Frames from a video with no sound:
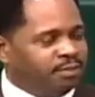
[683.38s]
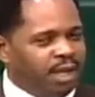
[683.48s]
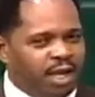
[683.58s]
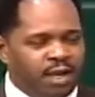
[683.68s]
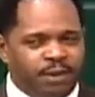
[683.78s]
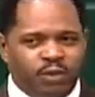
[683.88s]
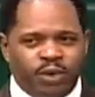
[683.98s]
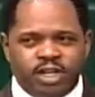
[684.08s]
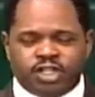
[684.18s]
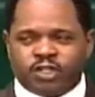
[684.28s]
Maybe
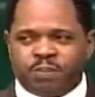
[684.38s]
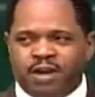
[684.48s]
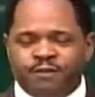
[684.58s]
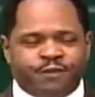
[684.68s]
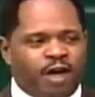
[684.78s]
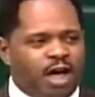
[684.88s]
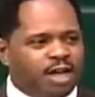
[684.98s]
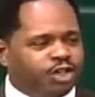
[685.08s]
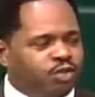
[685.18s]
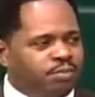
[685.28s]
we spend
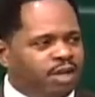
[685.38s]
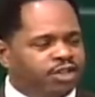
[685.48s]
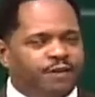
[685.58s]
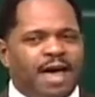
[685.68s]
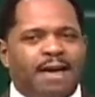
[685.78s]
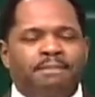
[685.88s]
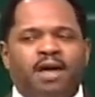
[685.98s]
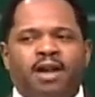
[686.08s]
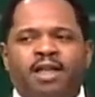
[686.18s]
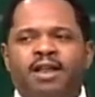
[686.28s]
far too much of our
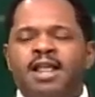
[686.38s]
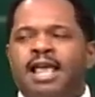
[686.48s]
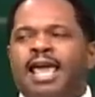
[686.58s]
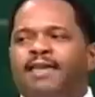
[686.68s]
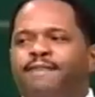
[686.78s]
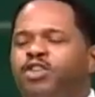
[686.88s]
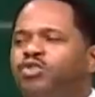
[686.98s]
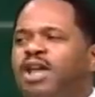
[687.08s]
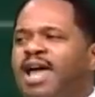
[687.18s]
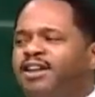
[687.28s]
money and the
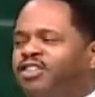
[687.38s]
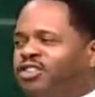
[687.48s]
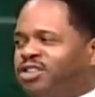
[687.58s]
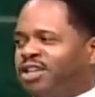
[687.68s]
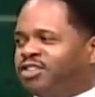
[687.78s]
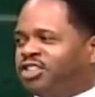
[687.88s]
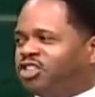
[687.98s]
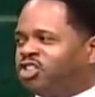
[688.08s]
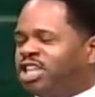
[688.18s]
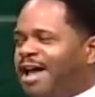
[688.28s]
United States
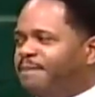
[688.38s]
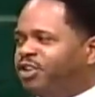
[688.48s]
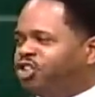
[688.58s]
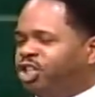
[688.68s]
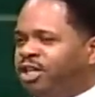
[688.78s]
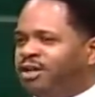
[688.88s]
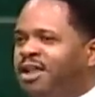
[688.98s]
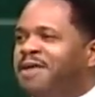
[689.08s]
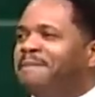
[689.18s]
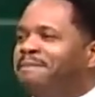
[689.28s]

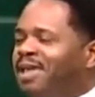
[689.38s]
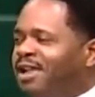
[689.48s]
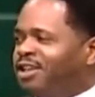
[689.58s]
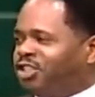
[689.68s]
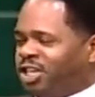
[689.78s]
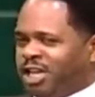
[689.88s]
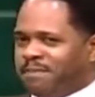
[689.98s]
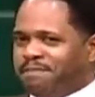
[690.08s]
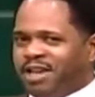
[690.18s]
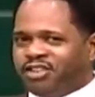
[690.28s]
establishing
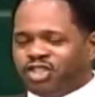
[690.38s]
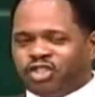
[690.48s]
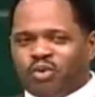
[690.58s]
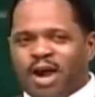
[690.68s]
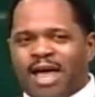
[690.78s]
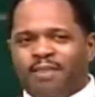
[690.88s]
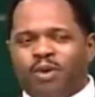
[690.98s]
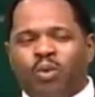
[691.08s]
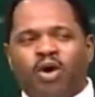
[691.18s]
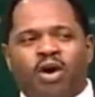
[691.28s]
military bases
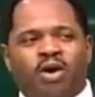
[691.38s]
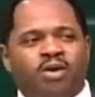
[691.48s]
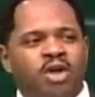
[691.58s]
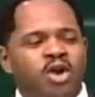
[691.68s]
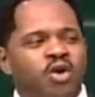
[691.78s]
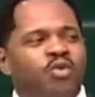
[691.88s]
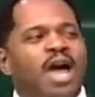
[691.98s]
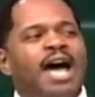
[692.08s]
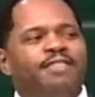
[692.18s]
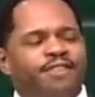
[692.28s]
around the world
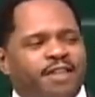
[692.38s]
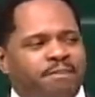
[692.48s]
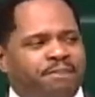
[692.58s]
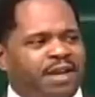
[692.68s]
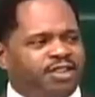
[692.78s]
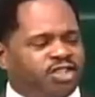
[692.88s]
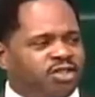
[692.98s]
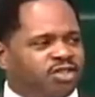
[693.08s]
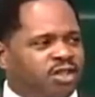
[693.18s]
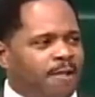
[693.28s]
rather than
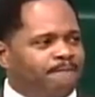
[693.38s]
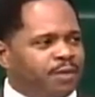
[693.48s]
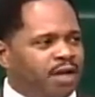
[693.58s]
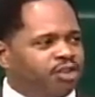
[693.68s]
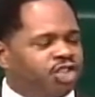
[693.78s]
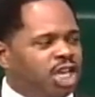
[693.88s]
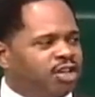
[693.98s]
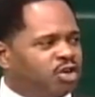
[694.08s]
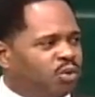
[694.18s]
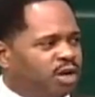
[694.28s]
bases of
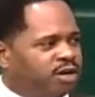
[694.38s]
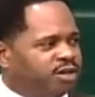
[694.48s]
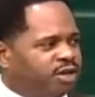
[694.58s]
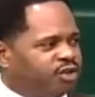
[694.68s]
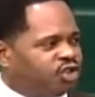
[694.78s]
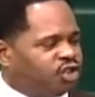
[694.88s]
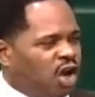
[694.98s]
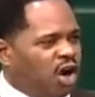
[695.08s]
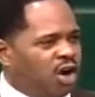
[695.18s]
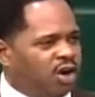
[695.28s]
genuine
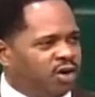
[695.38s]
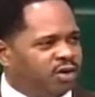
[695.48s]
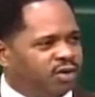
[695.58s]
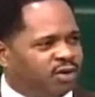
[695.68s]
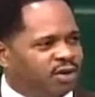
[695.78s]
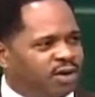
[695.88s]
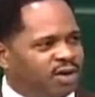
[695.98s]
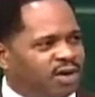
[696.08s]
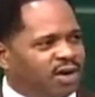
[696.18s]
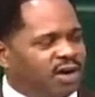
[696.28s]
concern
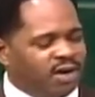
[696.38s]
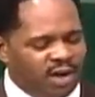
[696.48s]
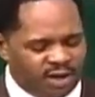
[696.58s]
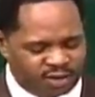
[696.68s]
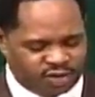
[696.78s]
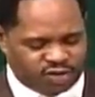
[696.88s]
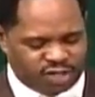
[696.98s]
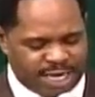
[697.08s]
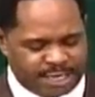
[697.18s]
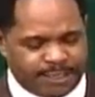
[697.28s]
and
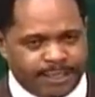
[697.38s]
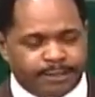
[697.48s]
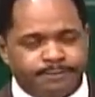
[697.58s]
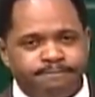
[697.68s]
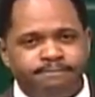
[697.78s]
understanding.